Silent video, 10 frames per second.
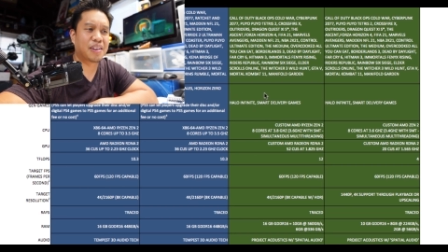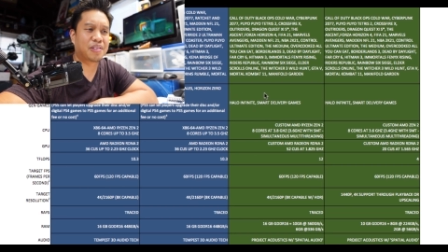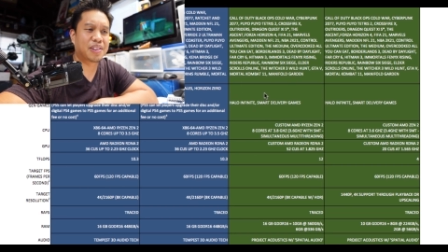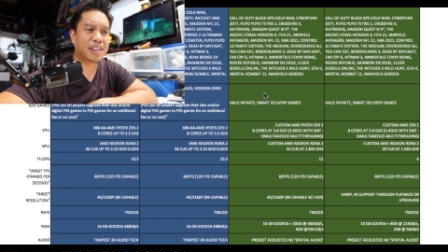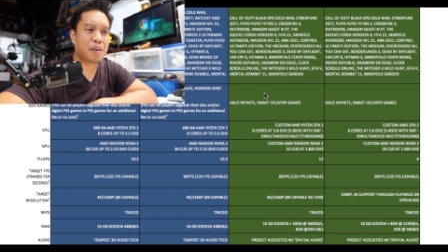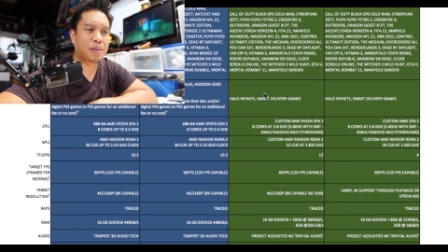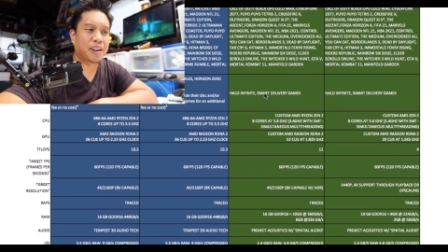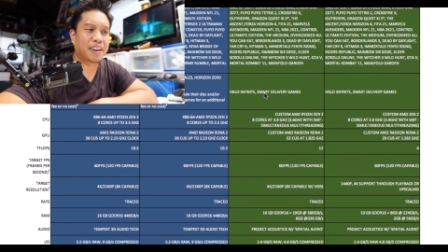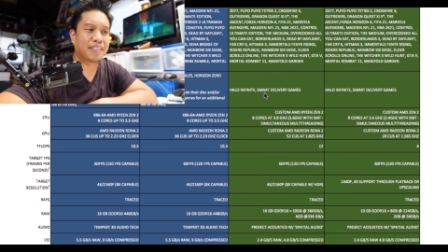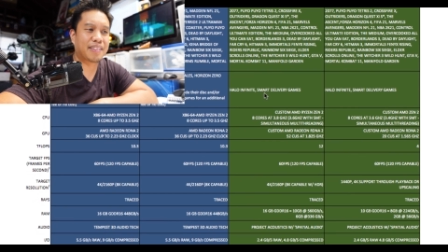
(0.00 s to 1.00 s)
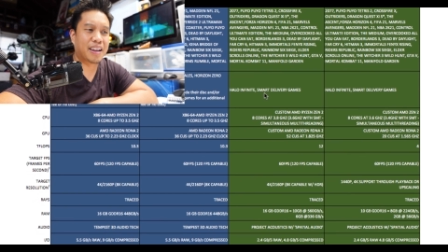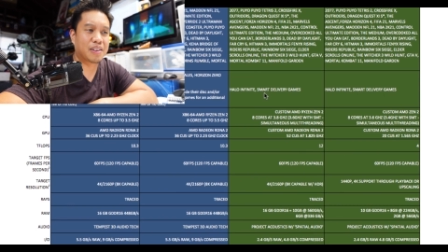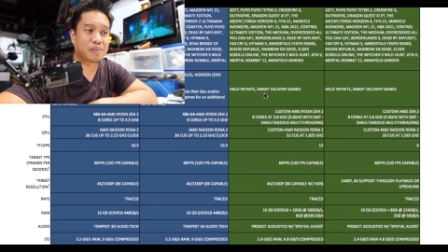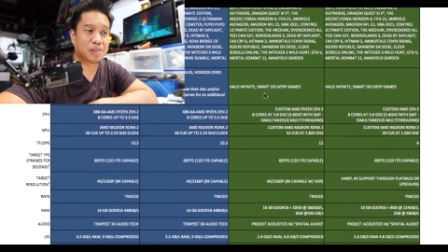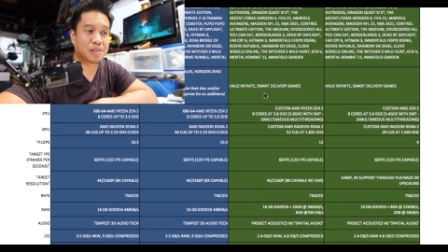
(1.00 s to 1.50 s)
level that they played
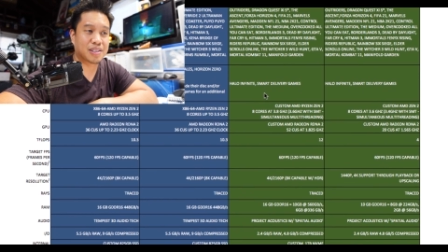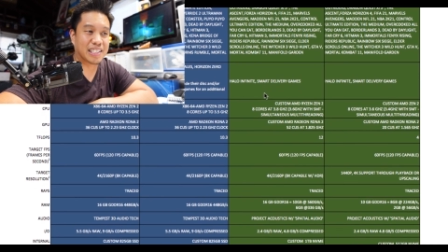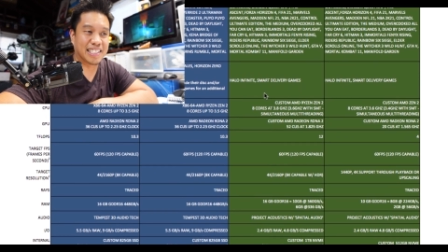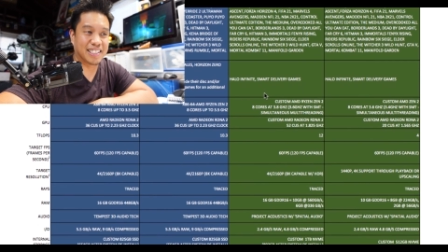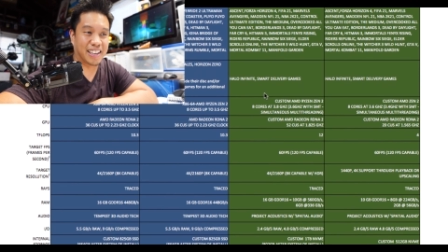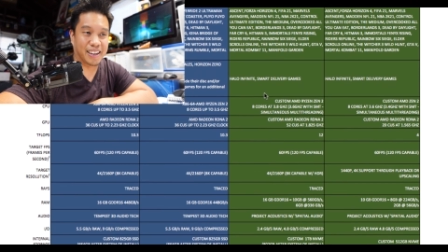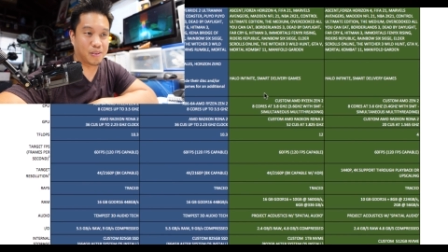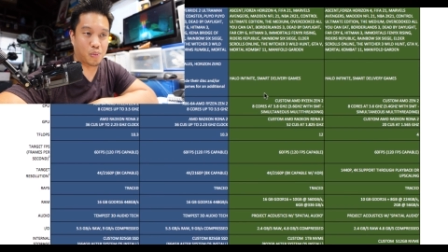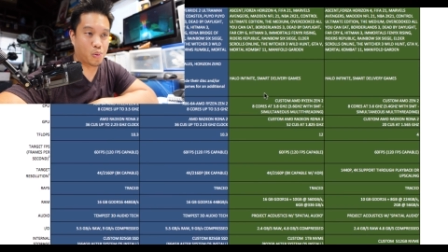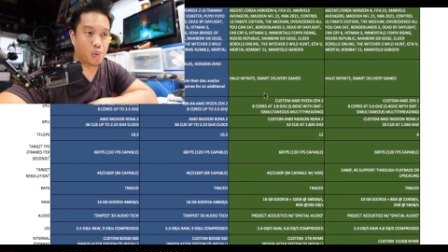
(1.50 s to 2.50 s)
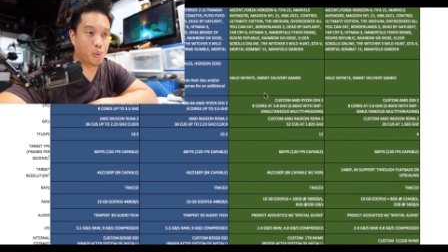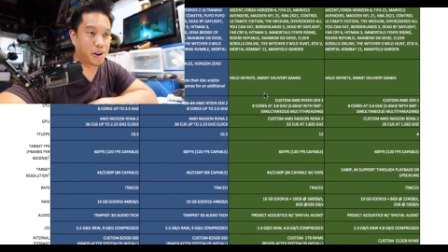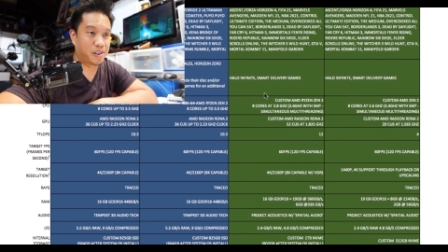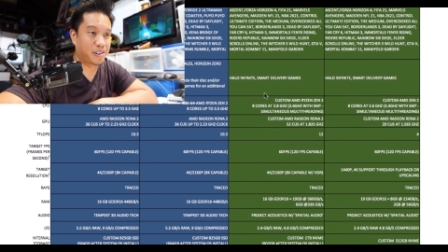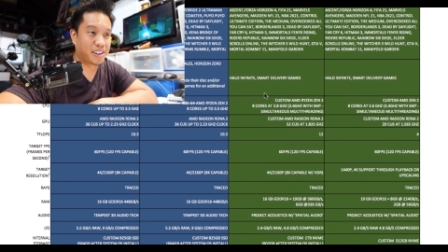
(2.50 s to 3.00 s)
inside of was like
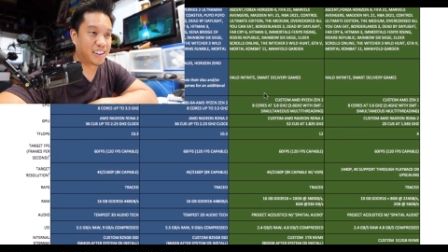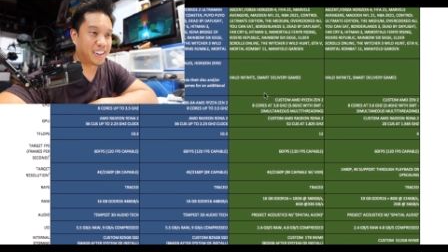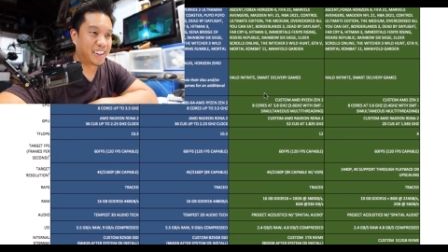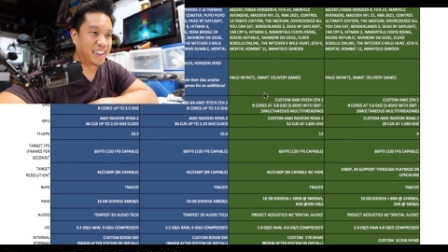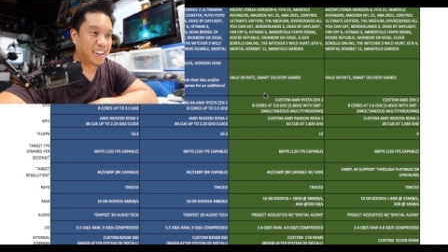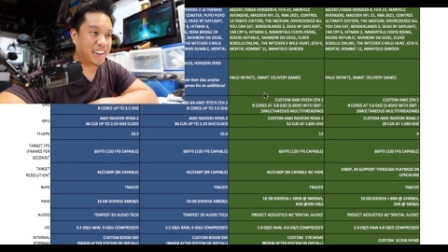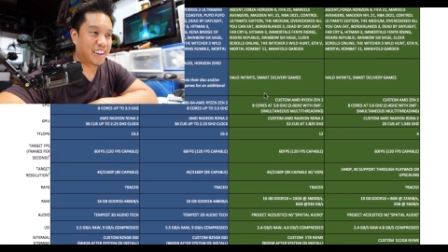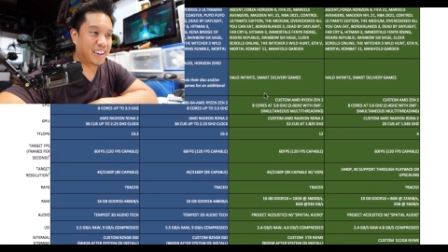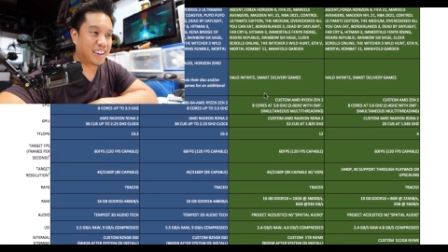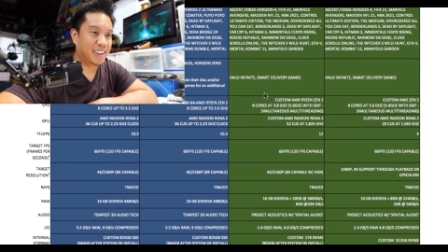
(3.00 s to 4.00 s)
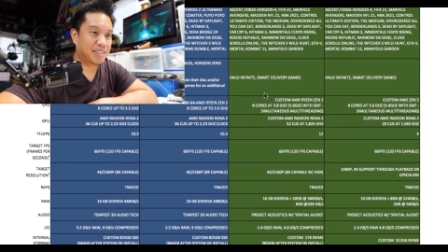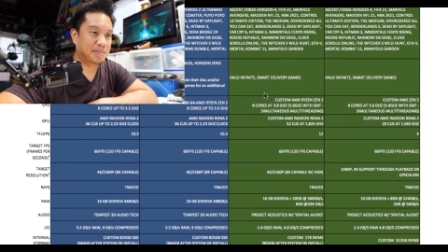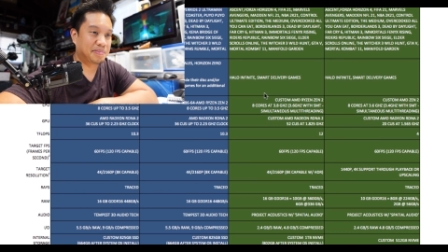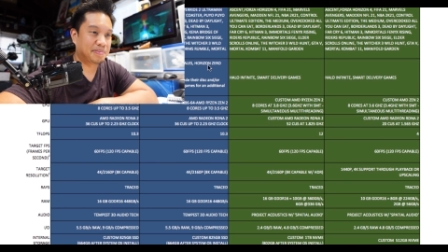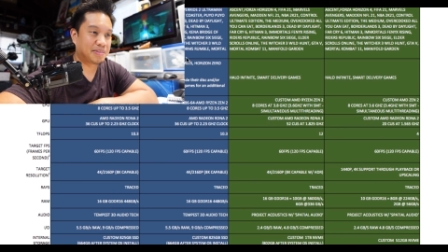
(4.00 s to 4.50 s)
weird.
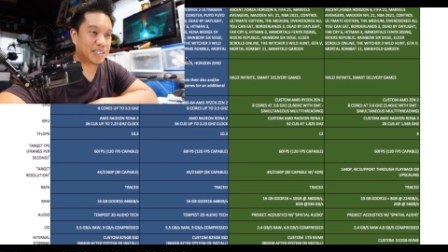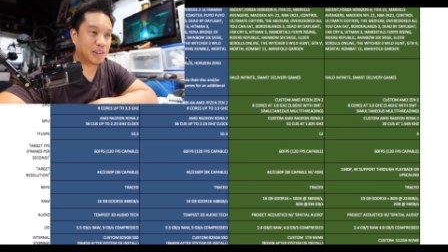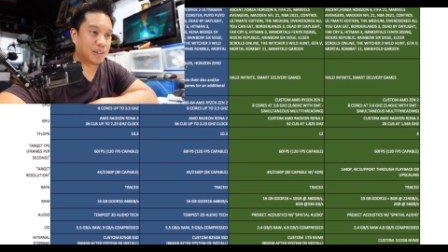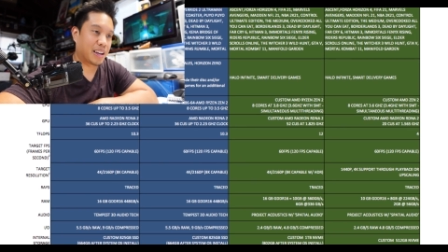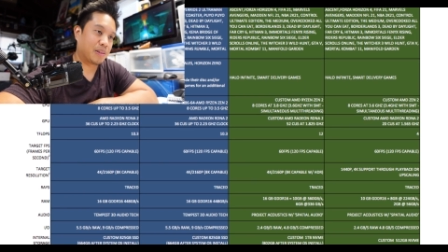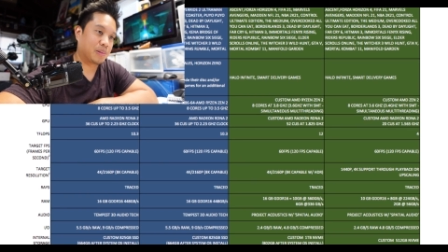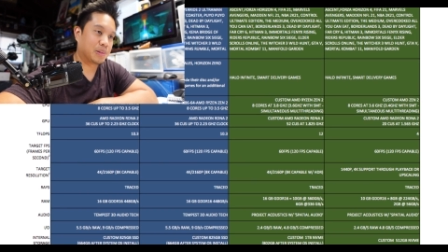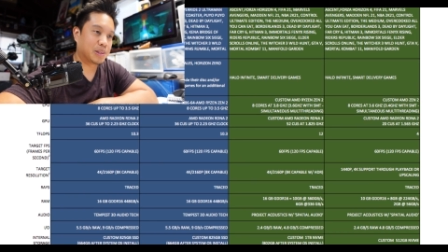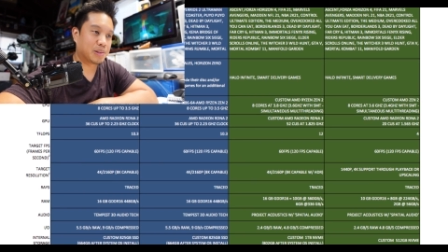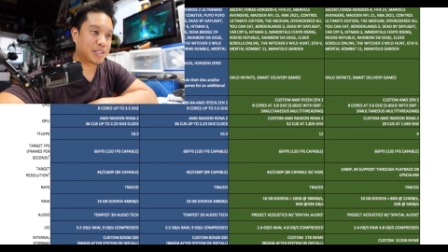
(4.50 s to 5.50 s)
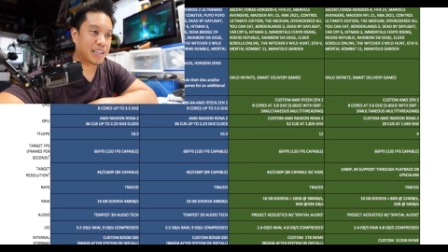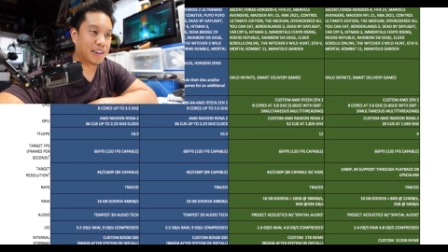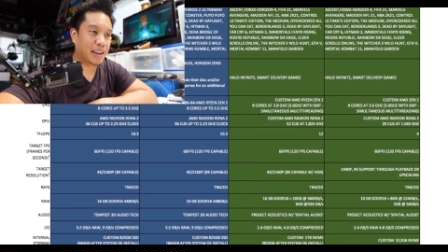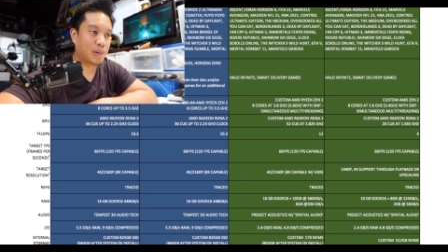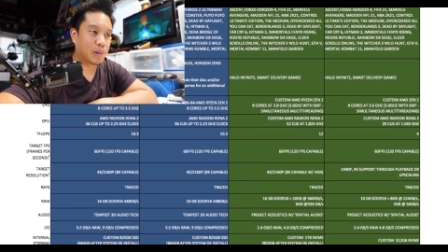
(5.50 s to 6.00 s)
So yeah, we'll see
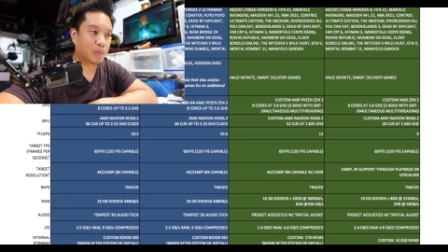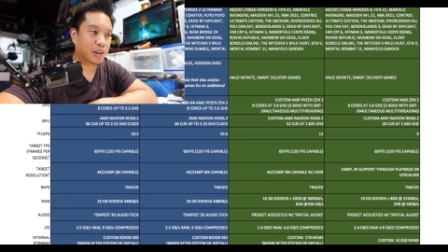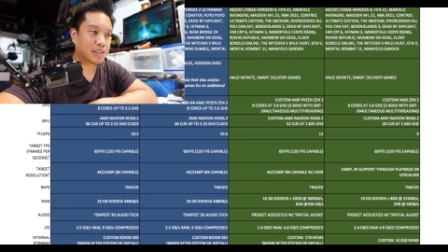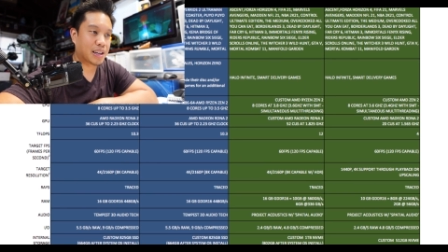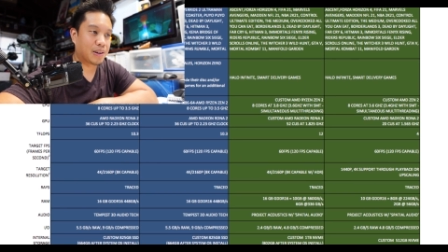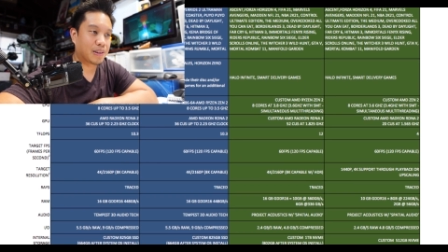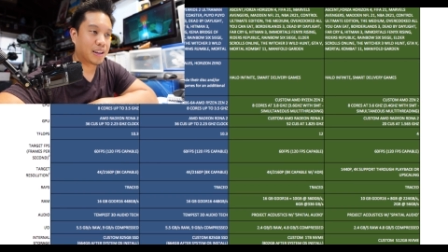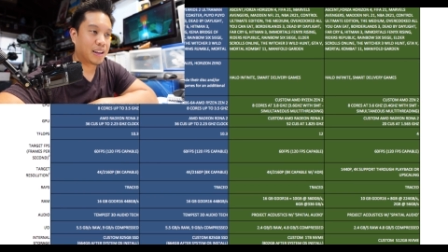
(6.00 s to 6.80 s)
how that one works out.